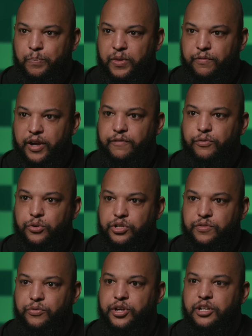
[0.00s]
fight for
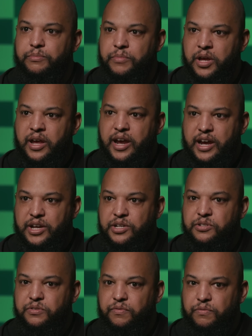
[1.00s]
its freedom
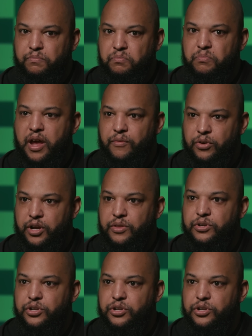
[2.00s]
as every other